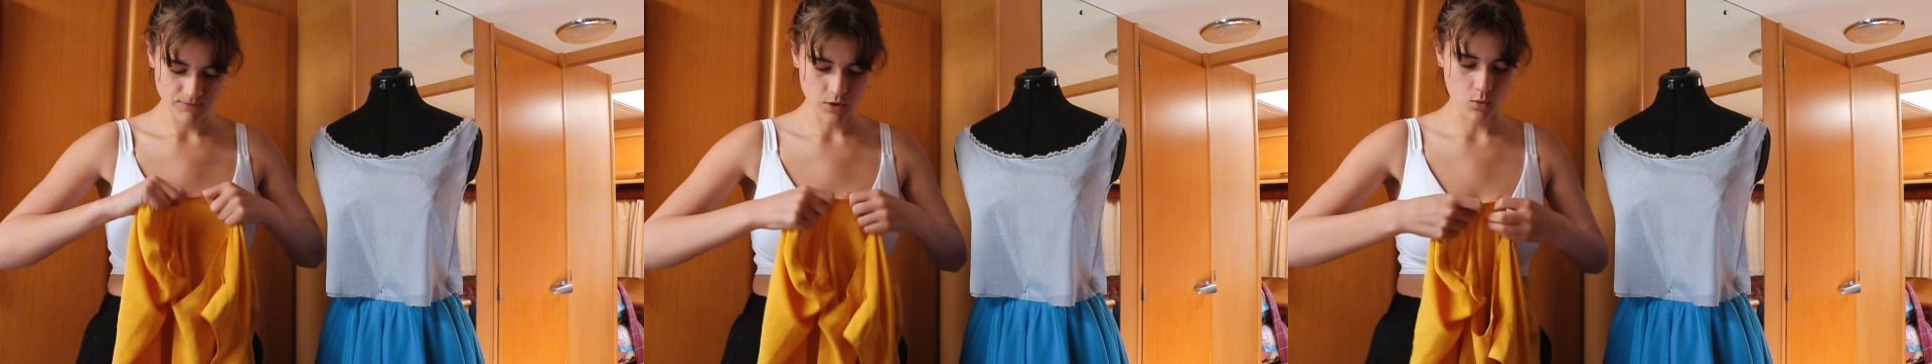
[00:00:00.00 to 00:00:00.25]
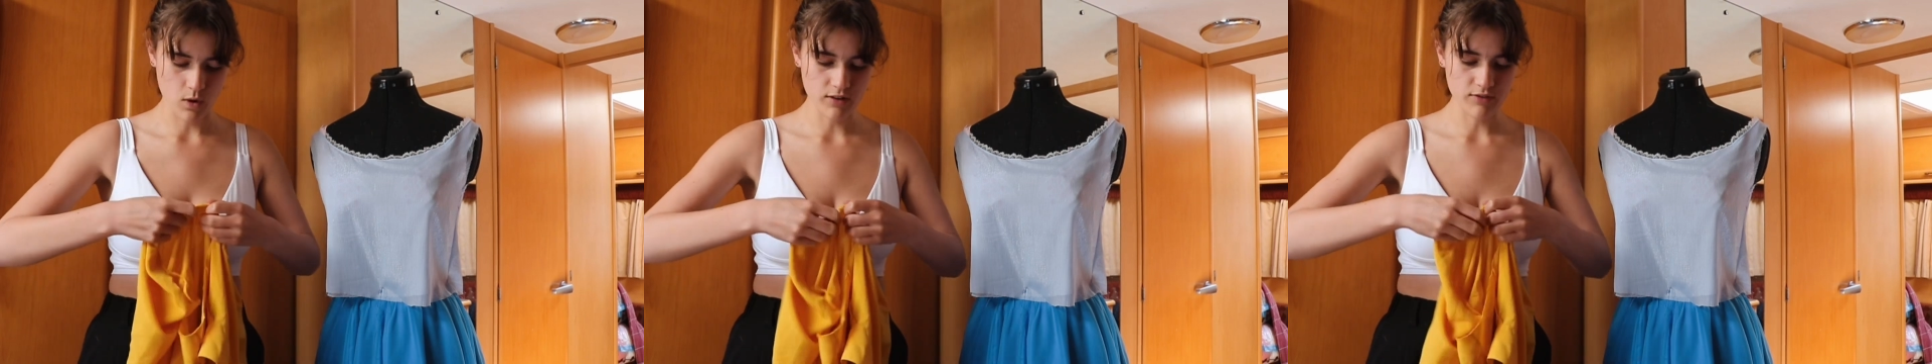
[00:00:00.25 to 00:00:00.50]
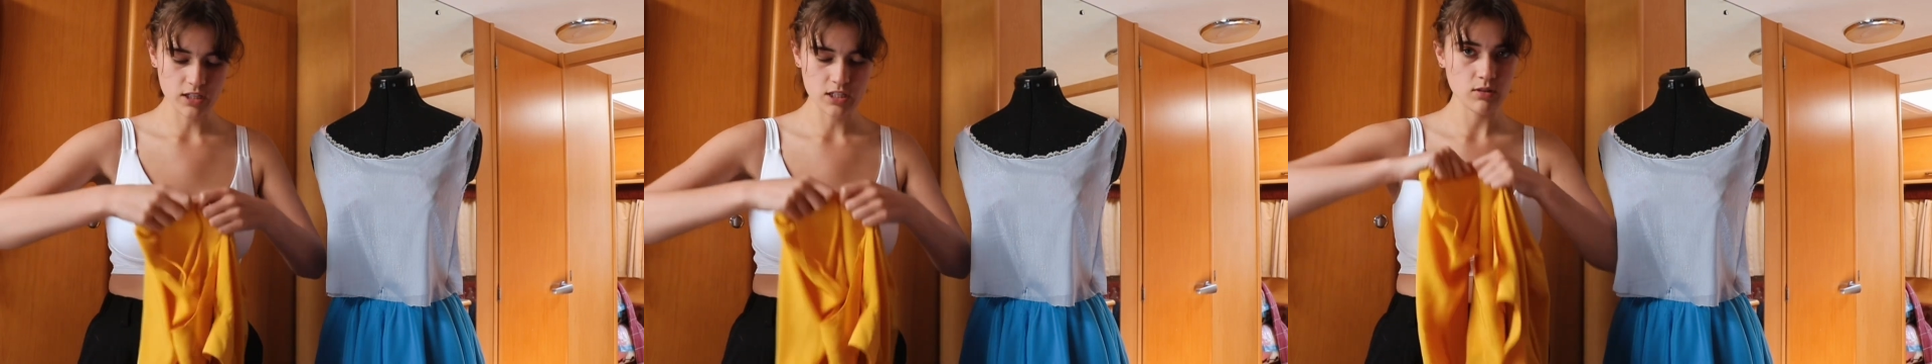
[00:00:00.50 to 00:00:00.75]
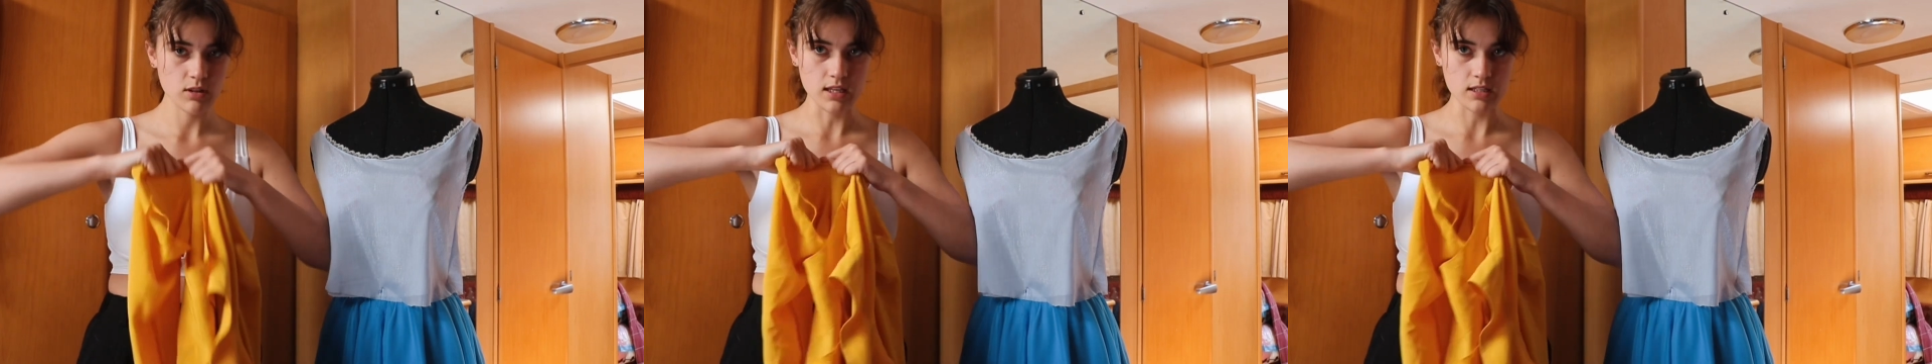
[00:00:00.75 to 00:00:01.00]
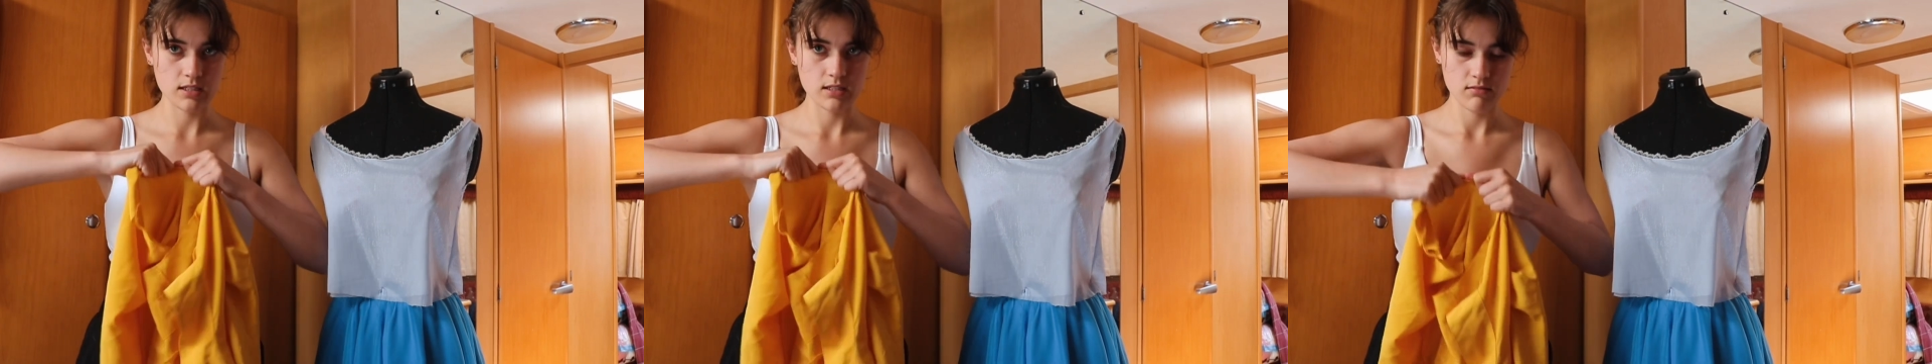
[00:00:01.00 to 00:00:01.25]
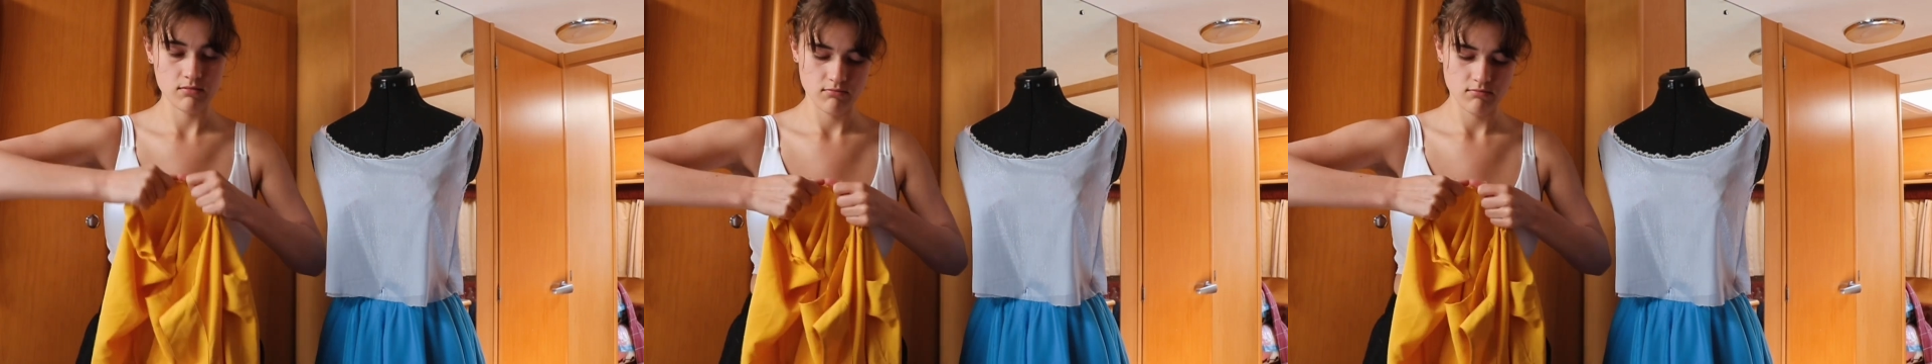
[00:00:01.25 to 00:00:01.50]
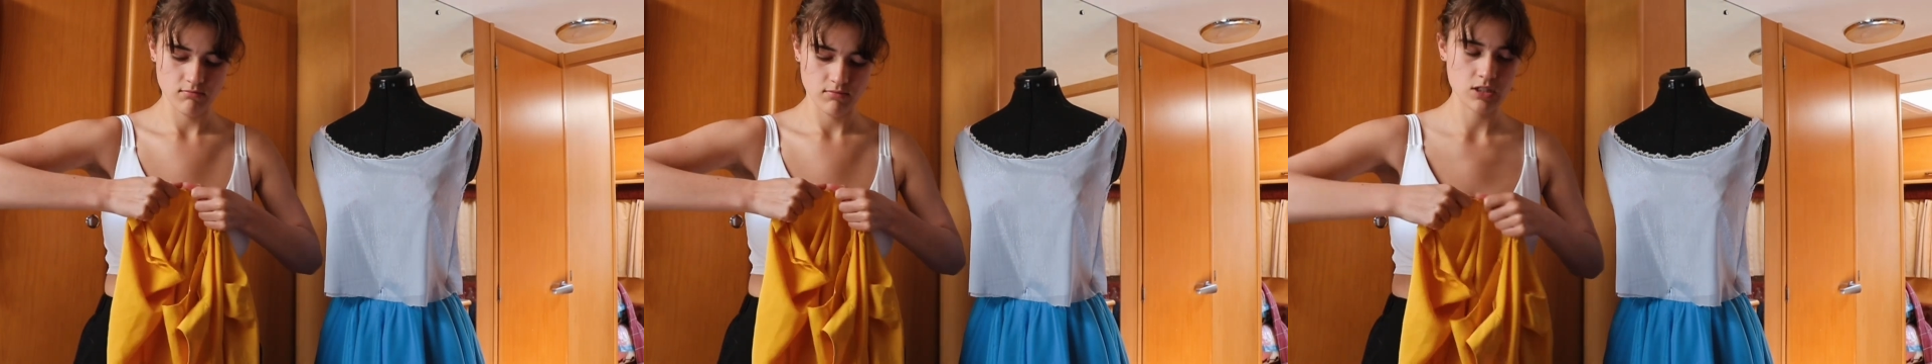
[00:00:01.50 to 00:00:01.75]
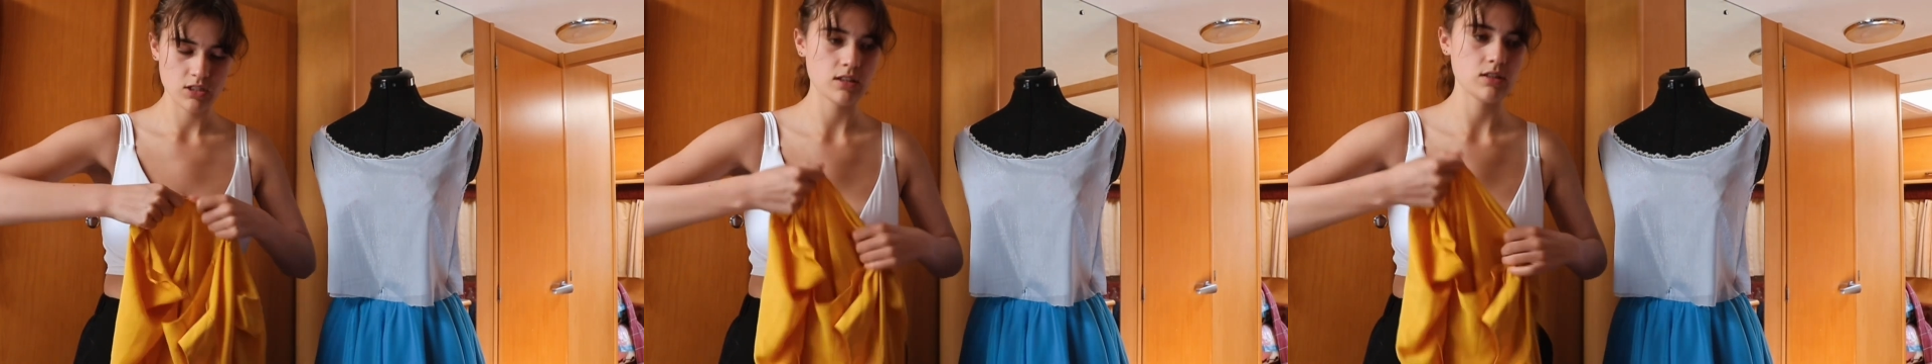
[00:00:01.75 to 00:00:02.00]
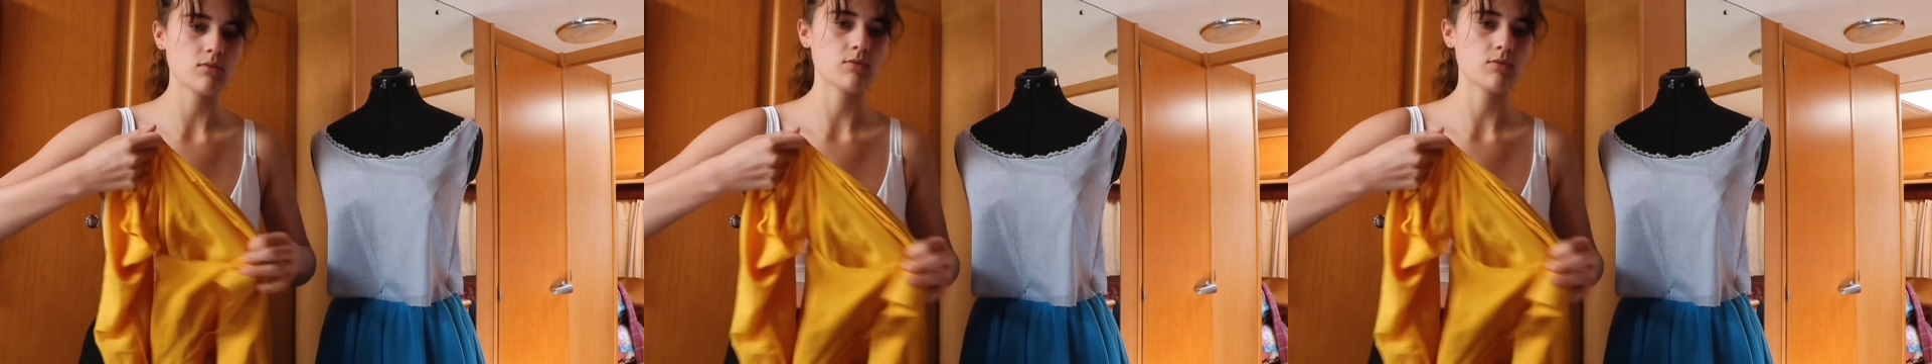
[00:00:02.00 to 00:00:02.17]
what if I do this? So that's what we're